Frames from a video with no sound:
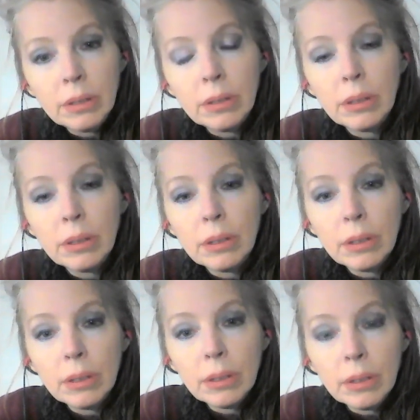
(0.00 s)

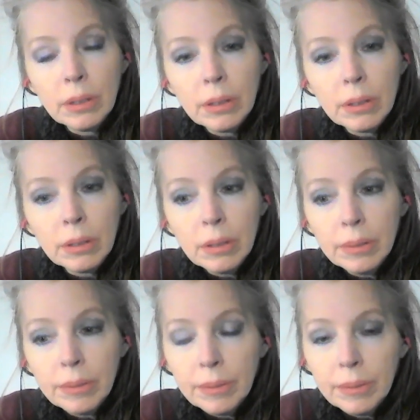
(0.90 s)

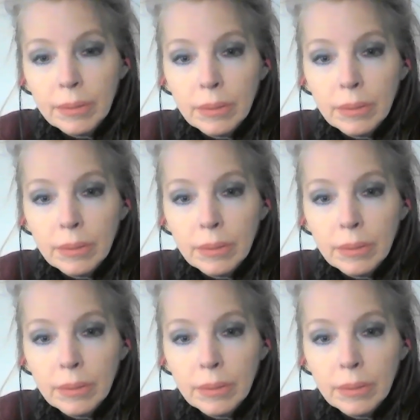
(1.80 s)
Nothing is said.